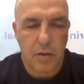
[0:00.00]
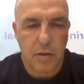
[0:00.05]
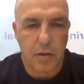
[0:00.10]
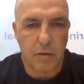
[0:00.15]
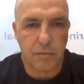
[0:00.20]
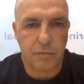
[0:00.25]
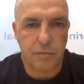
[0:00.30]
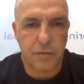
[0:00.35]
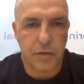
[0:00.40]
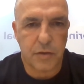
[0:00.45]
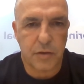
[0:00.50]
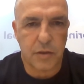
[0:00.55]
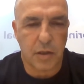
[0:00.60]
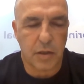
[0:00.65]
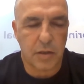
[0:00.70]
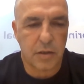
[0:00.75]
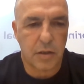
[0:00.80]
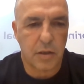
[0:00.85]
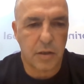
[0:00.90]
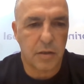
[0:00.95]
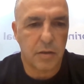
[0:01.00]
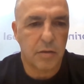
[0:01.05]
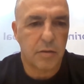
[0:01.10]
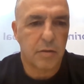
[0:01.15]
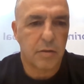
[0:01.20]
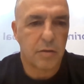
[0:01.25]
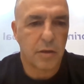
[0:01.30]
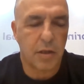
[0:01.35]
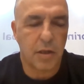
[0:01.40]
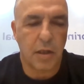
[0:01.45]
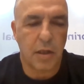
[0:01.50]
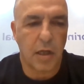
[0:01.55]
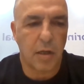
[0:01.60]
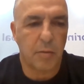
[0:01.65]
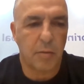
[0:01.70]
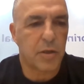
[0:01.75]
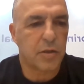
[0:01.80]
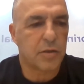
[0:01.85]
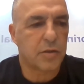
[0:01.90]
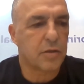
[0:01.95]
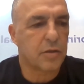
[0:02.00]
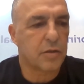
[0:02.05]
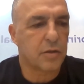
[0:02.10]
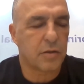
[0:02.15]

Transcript: of certain key elements in